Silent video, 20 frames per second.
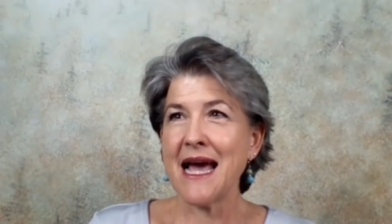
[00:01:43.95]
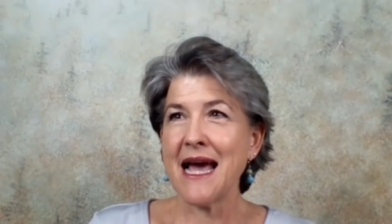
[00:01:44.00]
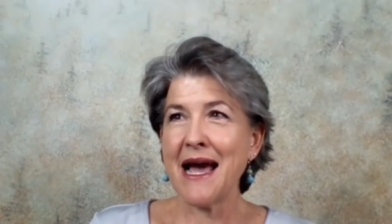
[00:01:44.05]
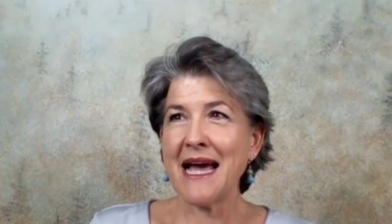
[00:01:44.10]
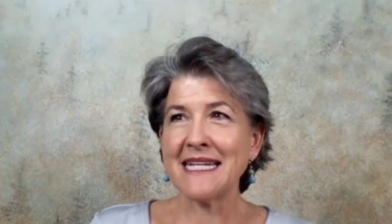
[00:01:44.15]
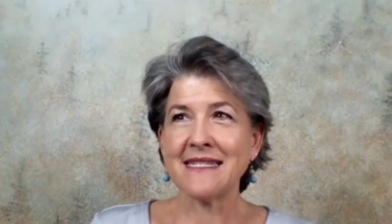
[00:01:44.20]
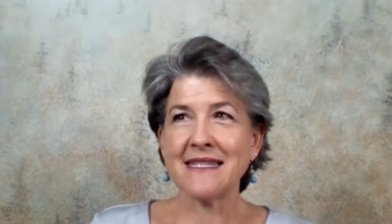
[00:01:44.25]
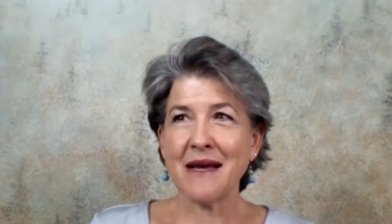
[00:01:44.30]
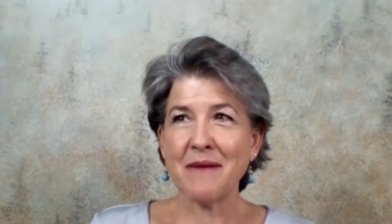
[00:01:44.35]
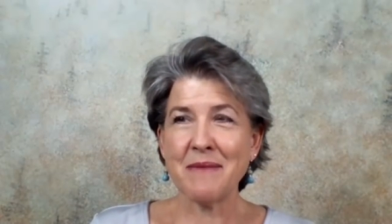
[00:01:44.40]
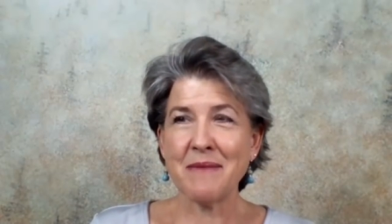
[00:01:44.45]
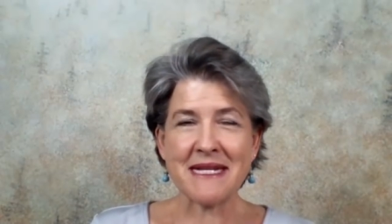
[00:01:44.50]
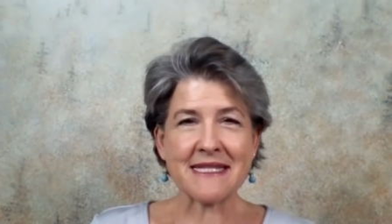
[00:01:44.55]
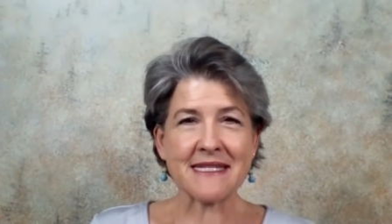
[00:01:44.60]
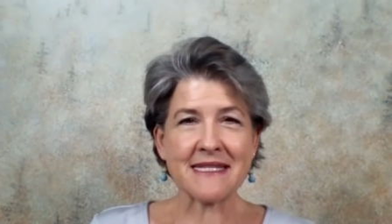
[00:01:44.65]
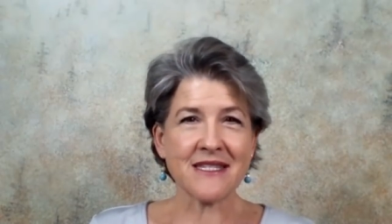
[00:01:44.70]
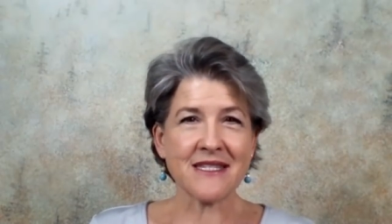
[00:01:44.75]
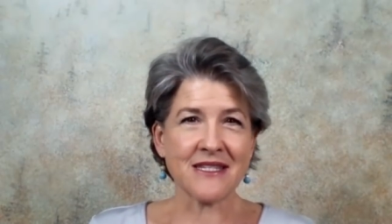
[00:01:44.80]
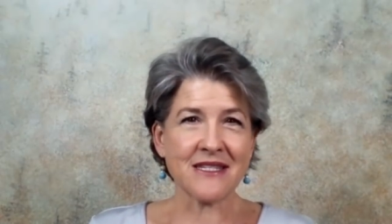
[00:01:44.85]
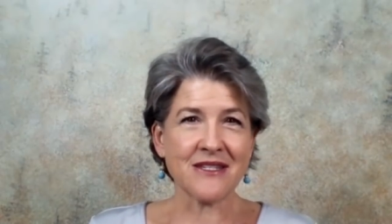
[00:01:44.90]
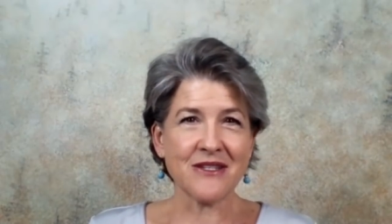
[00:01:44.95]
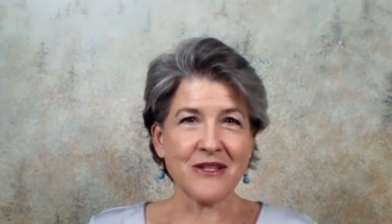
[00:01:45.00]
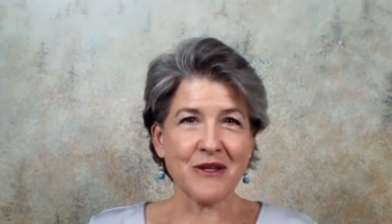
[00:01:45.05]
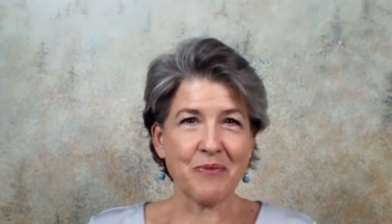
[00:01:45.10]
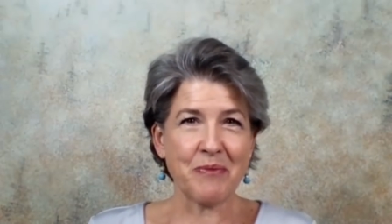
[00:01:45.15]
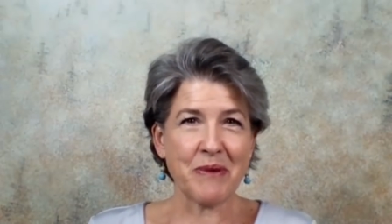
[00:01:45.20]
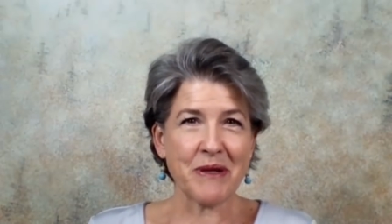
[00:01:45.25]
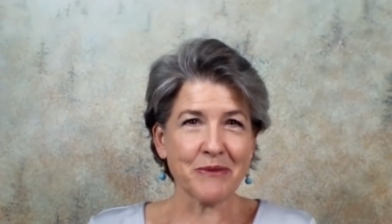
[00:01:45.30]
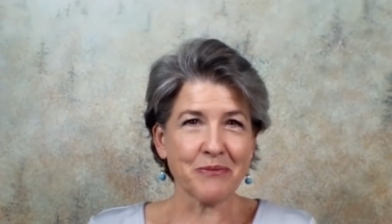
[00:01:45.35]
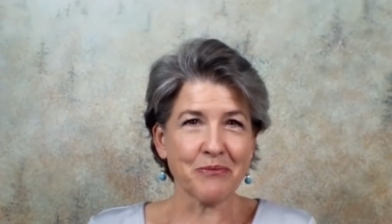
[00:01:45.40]
it i mean it's you
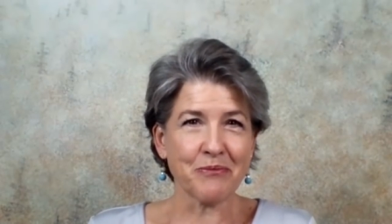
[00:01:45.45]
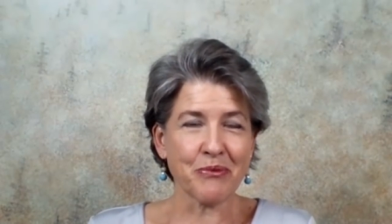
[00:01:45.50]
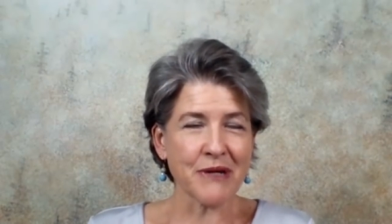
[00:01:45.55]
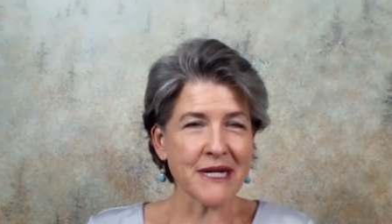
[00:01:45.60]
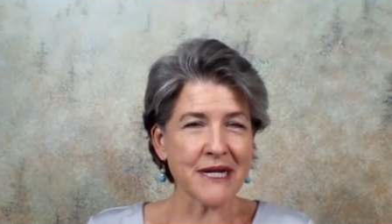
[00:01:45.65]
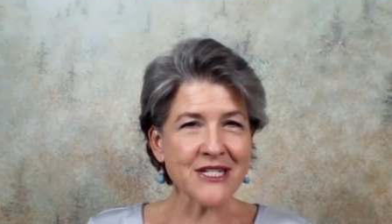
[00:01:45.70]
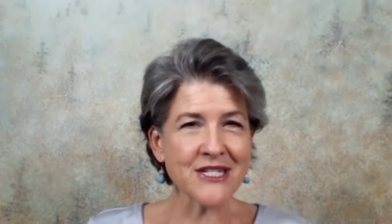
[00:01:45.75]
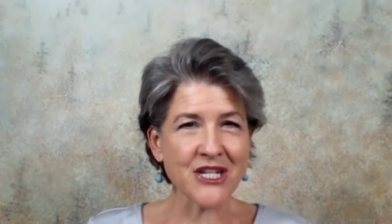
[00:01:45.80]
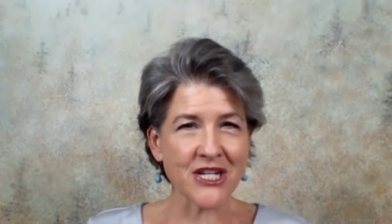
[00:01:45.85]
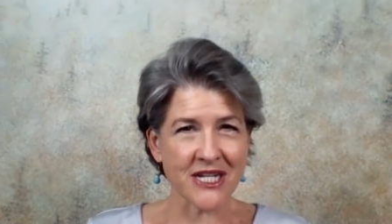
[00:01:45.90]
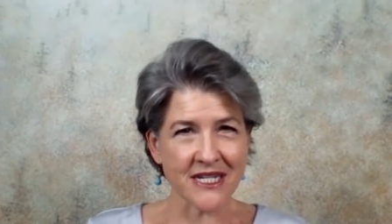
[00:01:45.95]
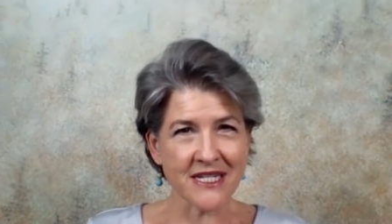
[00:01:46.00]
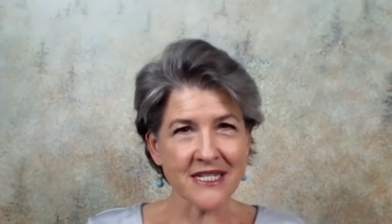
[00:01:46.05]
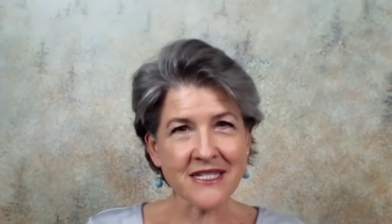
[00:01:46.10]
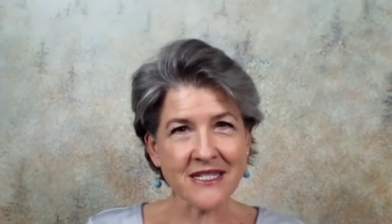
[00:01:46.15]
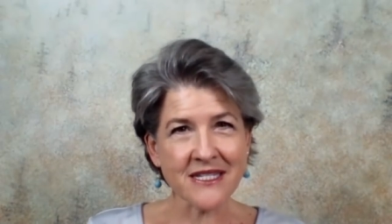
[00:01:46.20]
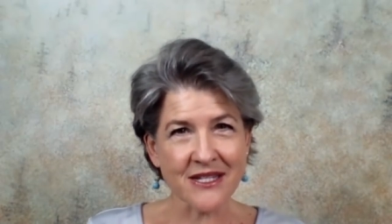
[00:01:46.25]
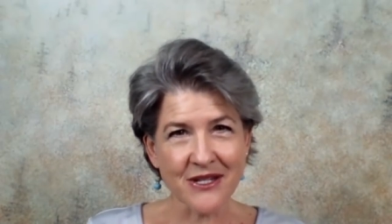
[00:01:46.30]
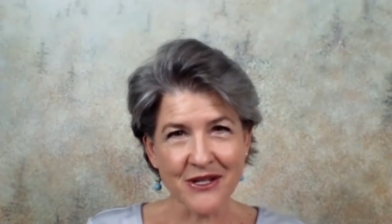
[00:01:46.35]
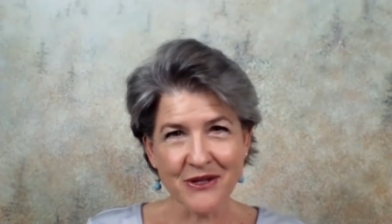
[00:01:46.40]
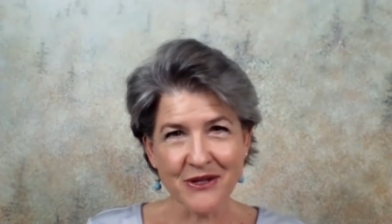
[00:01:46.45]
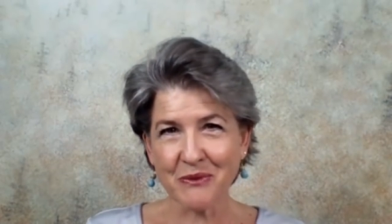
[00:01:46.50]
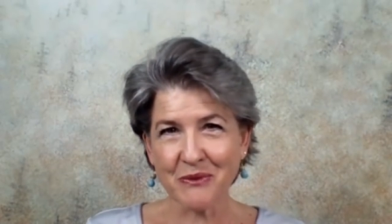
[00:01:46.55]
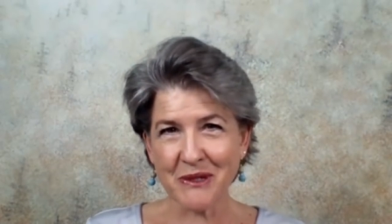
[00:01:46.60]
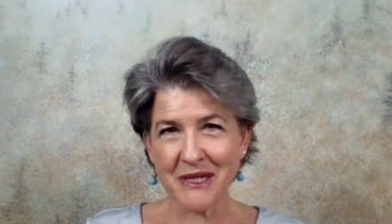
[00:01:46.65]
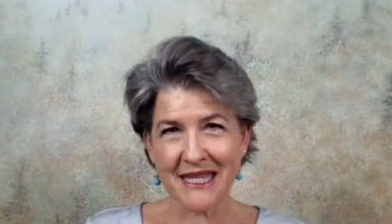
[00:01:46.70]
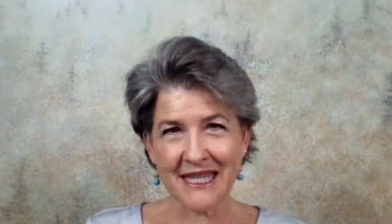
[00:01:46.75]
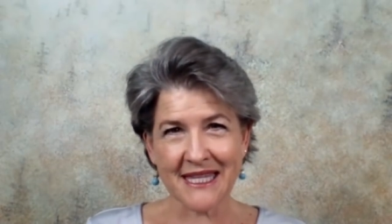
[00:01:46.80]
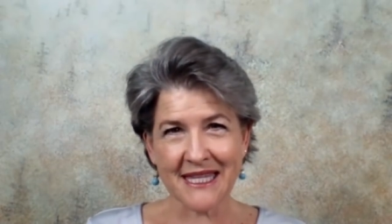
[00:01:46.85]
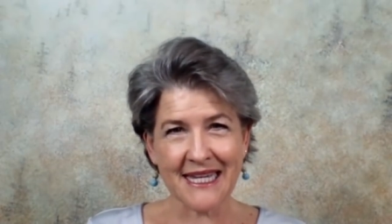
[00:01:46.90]
build bridges
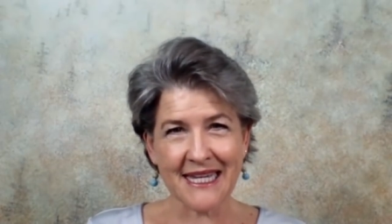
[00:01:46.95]
with